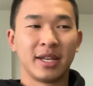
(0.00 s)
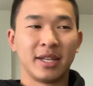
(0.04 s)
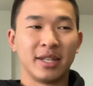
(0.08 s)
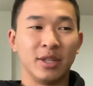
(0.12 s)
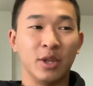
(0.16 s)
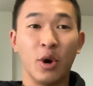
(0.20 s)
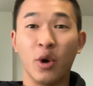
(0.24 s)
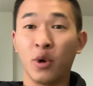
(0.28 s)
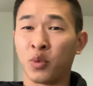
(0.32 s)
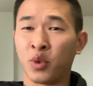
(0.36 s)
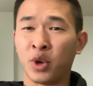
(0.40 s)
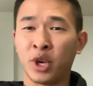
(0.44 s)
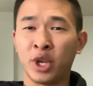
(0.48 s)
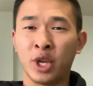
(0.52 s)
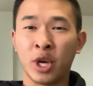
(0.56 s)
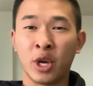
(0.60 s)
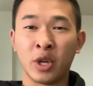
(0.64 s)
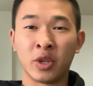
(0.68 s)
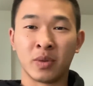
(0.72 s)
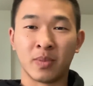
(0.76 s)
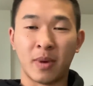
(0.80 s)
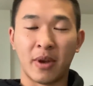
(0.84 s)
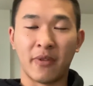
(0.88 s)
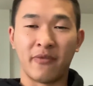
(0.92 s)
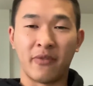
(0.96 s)
no one really
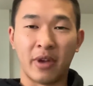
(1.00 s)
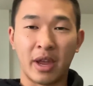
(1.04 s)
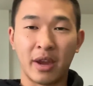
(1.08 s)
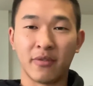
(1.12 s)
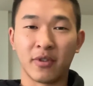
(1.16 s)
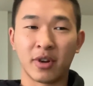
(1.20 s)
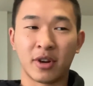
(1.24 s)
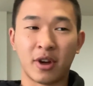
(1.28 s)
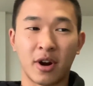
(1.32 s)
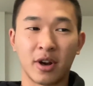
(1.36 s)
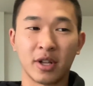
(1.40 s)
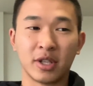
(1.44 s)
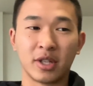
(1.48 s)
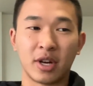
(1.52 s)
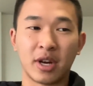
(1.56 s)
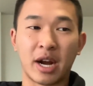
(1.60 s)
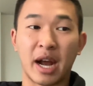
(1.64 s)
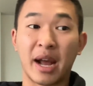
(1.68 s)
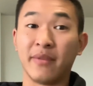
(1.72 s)
knows who my favorite cards are.